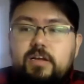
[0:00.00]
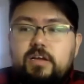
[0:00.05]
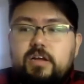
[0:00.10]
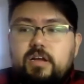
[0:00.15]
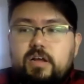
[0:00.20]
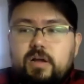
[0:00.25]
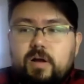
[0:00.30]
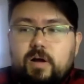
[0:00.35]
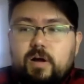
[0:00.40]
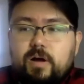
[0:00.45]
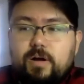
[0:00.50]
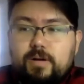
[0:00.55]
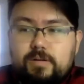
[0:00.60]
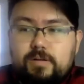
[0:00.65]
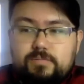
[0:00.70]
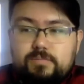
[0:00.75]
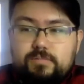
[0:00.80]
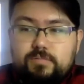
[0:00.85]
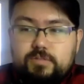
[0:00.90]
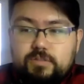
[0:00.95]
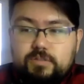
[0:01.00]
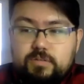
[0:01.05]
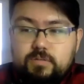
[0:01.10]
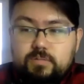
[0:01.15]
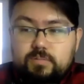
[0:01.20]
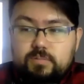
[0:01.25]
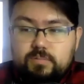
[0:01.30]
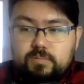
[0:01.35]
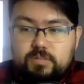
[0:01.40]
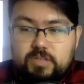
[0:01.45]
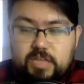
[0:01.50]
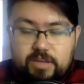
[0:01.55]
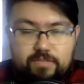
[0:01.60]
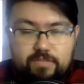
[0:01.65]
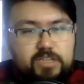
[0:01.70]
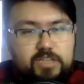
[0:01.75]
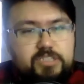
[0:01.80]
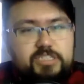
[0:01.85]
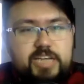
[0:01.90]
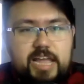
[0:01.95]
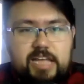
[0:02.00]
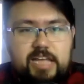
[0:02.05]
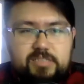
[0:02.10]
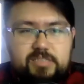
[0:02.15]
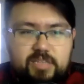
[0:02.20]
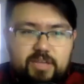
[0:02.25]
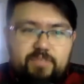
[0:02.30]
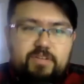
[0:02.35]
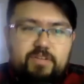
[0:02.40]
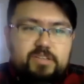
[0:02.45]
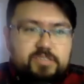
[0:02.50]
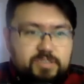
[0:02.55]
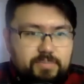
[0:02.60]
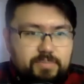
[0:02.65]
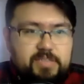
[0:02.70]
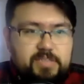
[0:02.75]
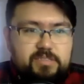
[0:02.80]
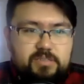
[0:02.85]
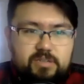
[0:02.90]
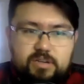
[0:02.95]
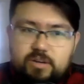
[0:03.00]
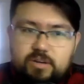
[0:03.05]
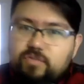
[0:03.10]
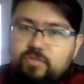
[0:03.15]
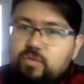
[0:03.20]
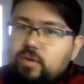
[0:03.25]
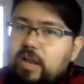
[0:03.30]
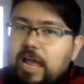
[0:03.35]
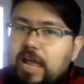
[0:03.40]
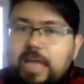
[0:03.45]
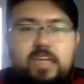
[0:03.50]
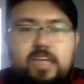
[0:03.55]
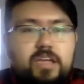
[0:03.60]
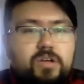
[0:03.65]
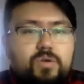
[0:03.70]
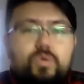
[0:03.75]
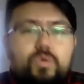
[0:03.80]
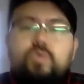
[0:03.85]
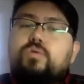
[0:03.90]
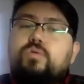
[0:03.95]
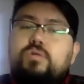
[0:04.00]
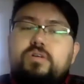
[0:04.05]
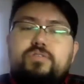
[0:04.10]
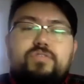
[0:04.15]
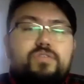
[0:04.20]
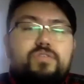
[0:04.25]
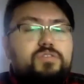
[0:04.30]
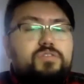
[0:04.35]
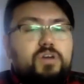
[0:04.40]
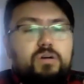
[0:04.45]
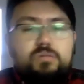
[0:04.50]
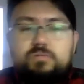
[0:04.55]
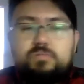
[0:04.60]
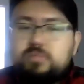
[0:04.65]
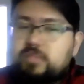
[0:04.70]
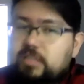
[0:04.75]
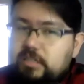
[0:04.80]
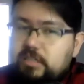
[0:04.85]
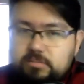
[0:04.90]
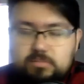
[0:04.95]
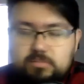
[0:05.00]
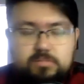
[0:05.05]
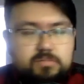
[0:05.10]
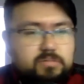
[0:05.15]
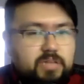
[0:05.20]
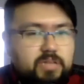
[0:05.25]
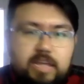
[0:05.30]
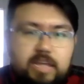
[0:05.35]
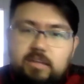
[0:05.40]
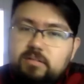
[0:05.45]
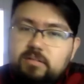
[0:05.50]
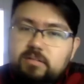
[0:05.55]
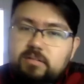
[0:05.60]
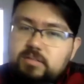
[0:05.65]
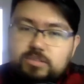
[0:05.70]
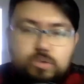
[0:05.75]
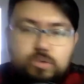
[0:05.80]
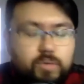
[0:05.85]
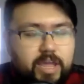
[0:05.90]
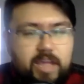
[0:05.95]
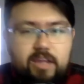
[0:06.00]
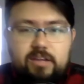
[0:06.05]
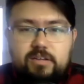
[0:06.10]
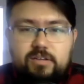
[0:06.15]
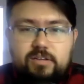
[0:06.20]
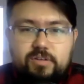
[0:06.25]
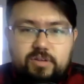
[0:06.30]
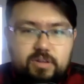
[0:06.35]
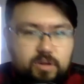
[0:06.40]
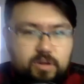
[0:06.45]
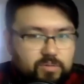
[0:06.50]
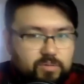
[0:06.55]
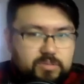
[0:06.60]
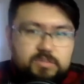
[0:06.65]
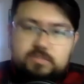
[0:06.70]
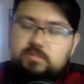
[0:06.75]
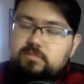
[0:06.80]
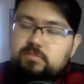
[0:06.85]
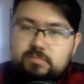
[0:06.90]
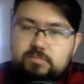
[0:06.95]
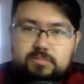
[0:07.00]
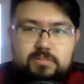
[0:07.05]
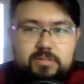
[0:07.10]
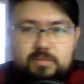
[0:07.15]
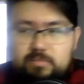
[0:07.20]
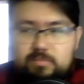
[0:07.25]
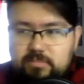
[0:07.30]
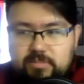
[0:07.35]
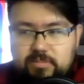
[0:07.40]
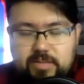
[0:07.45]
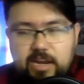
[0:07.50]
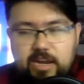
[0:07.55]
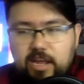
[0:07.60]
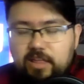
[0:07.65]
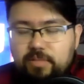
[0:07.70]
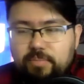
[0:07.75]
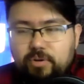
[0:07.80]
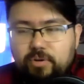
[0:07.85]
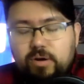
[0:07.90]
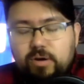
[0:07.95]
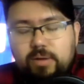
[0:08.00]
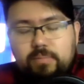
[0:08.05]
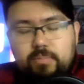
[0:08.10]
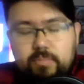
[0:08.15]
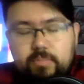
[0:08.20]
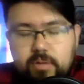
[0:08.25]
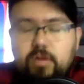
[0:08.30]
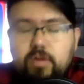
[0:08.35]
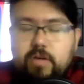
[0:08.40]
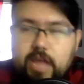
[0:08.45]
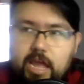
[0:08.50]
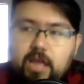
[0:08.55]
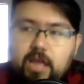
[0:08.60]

um, give it a chance, give it a semester. If you like it, cool. If you don't, then hey, it's okay. You can always get out of the program. I'm like, Okay.